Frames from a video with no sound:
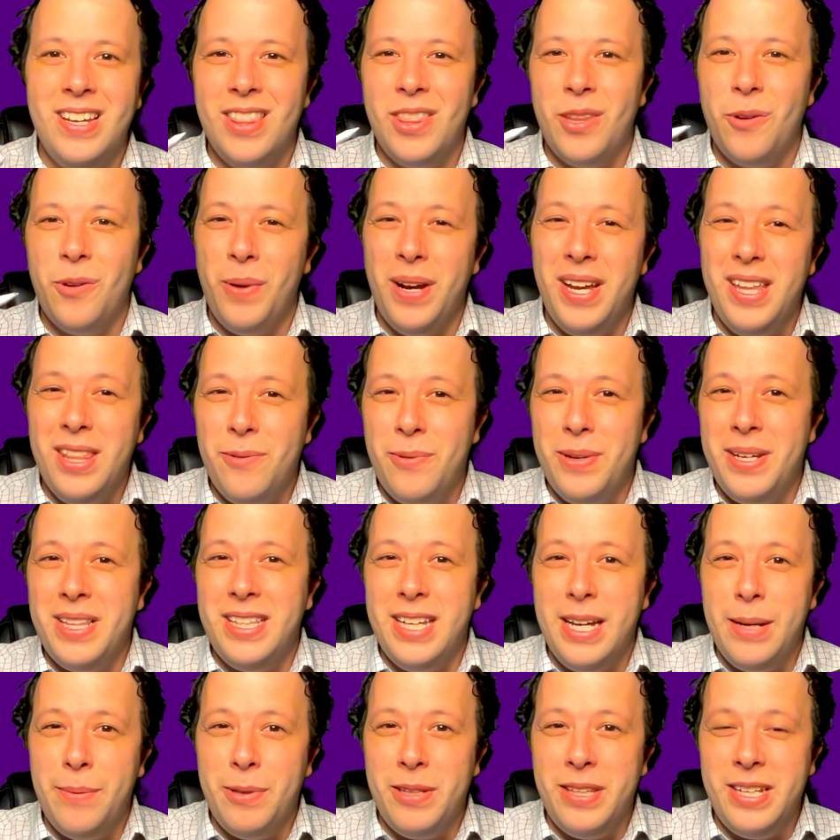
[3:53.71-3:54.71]
The way that we
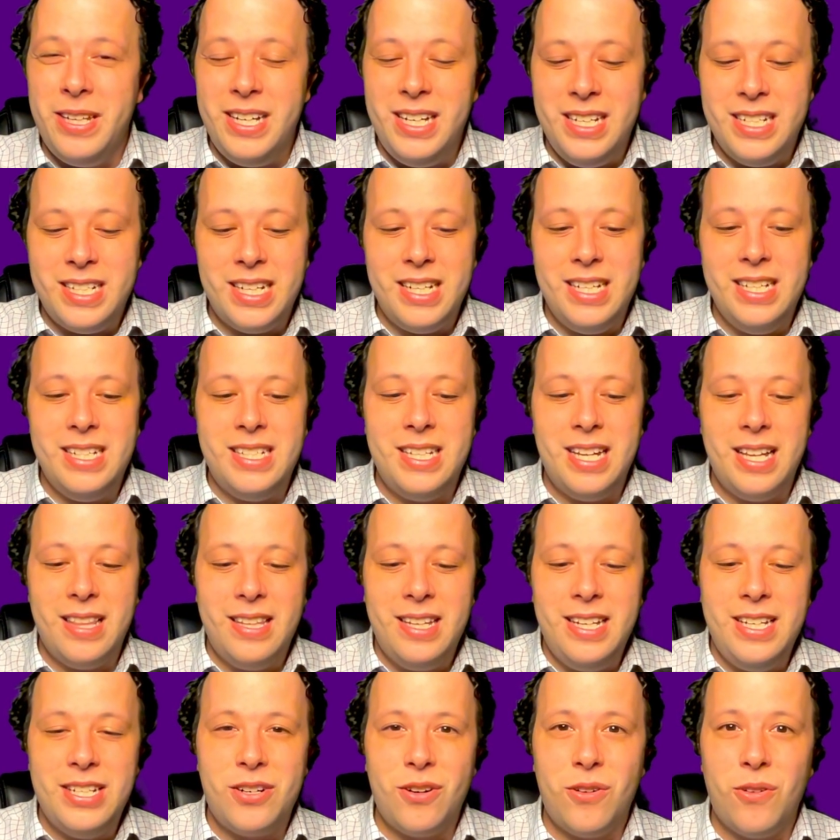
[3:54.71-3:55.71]
label these is that
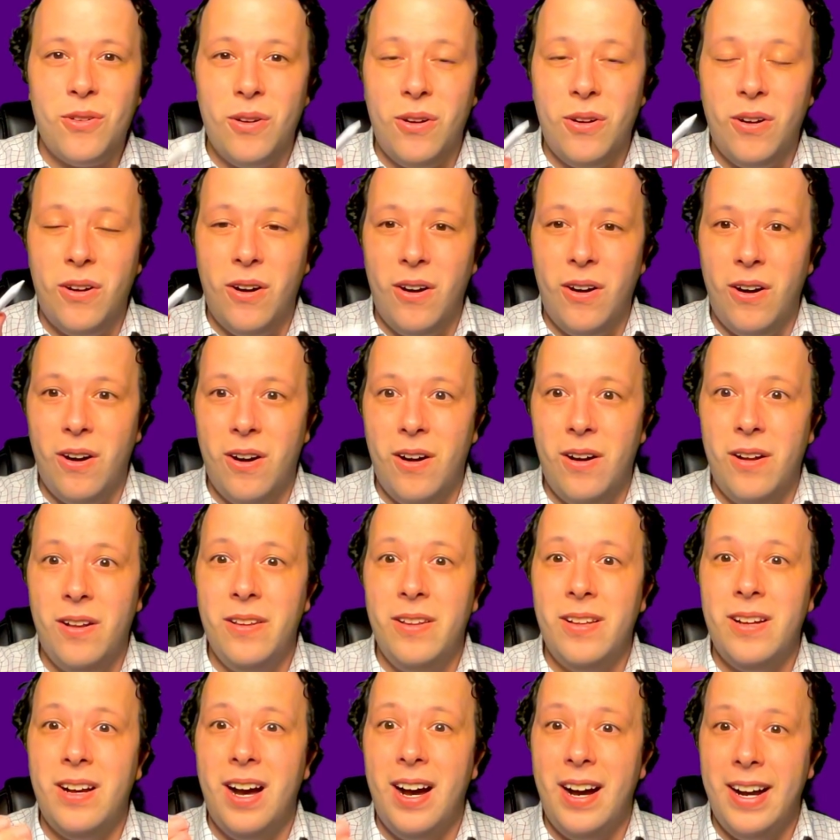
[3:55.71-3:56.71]
these are
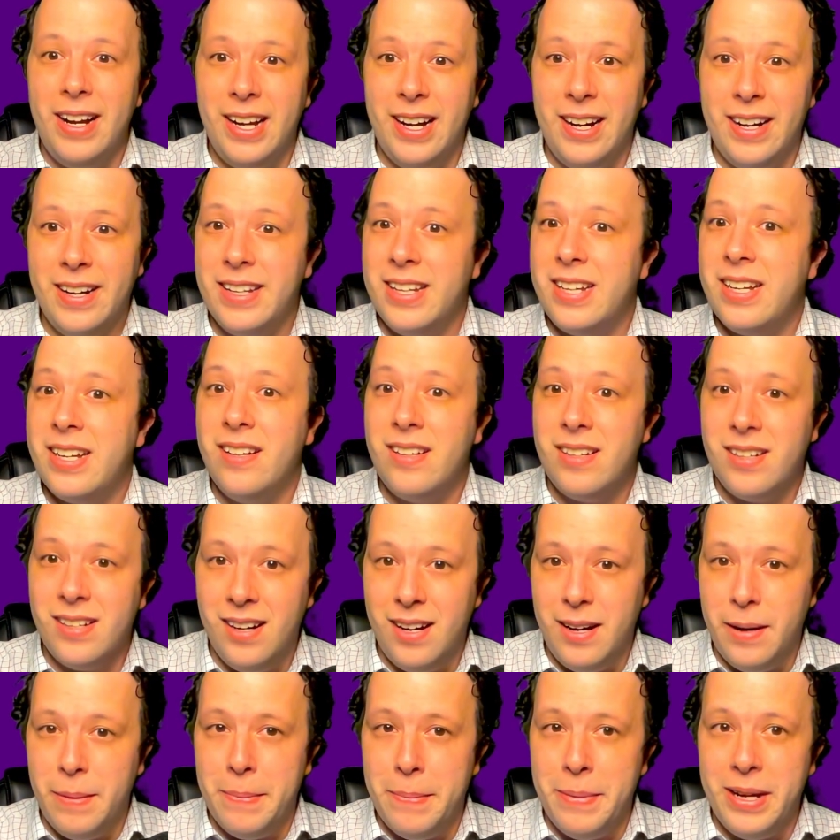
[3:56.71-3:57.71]
all ionic
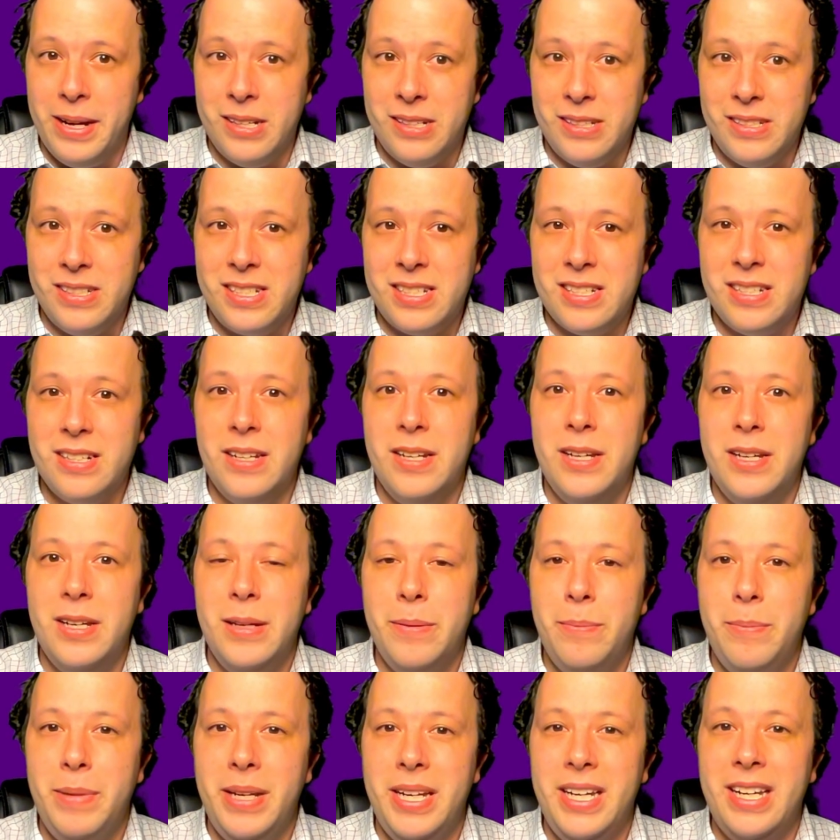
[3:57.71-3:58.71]
compounds,
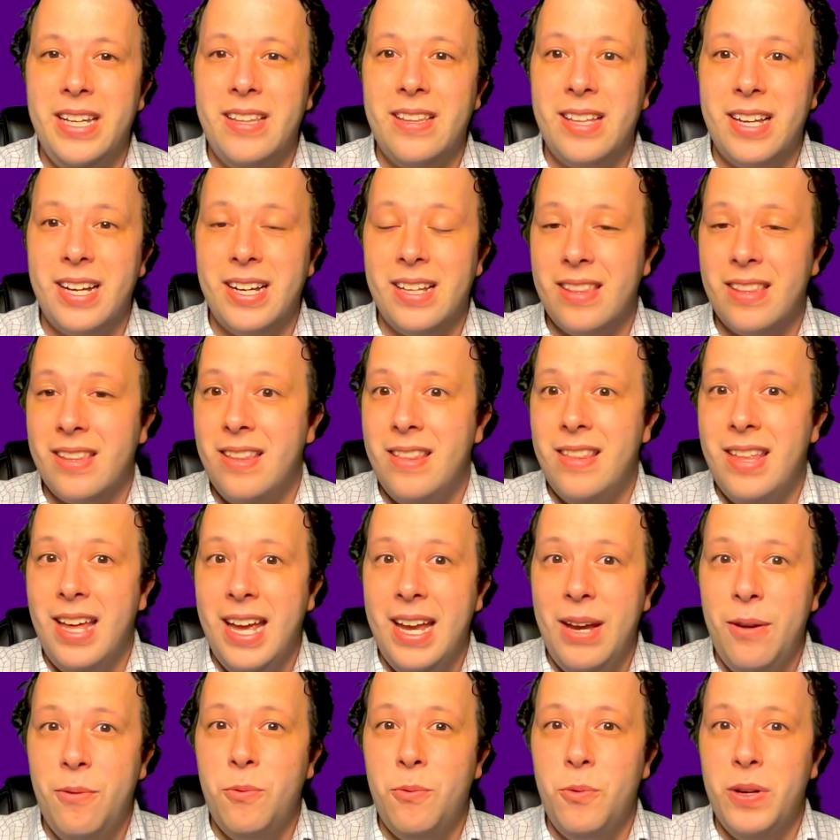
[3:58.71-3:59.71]
meaning that
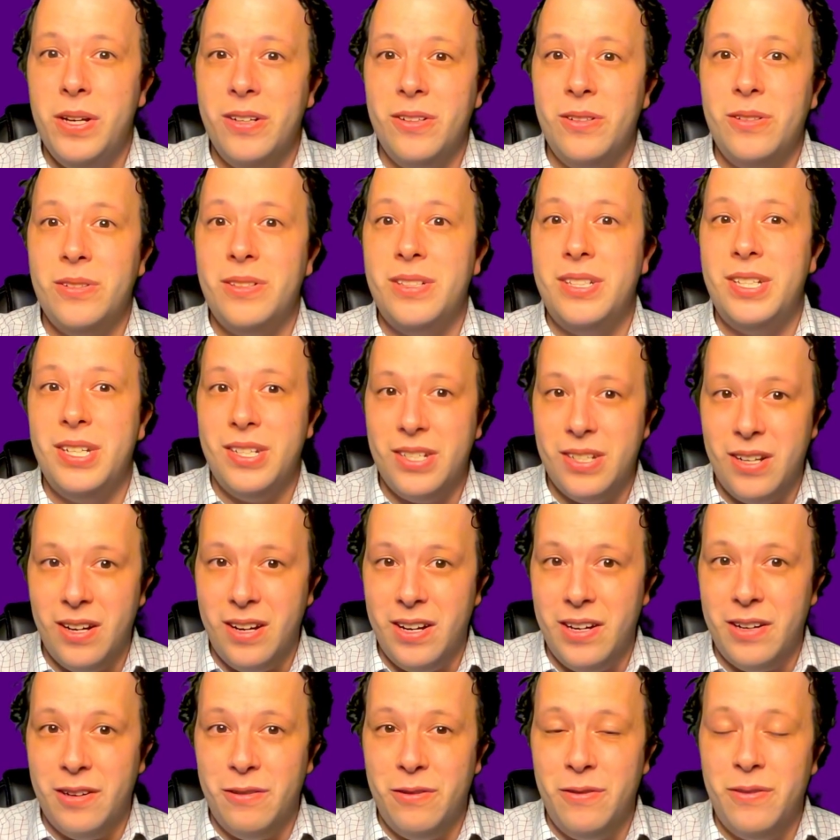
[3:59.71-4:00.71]
they will
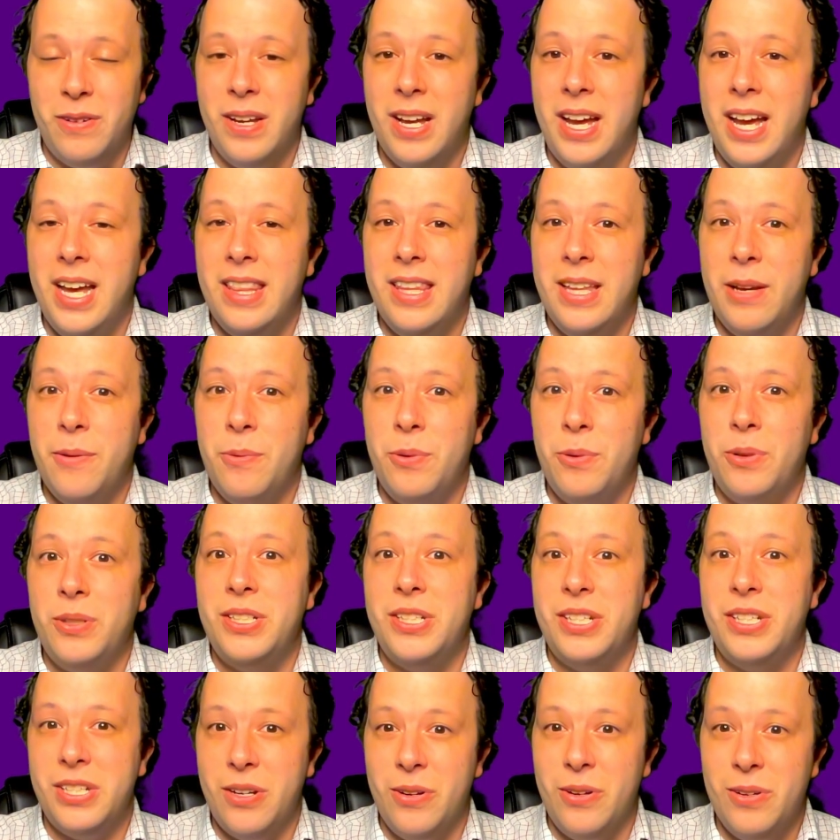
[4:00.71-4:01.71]
dissolve and they will
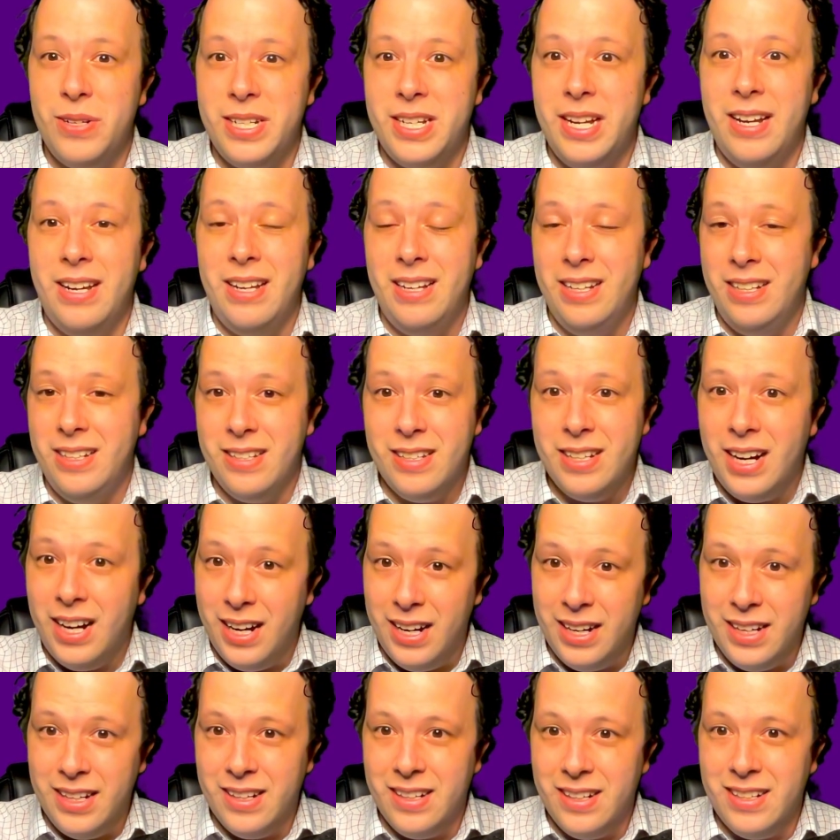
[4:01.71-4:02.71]
dissociate into
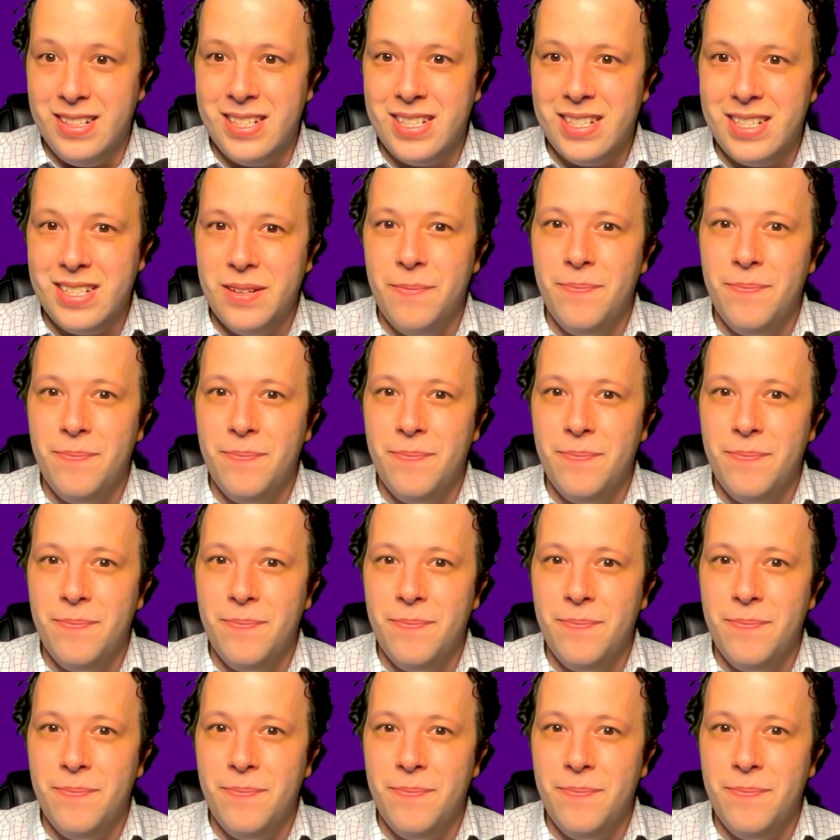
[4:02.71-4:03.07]
ions.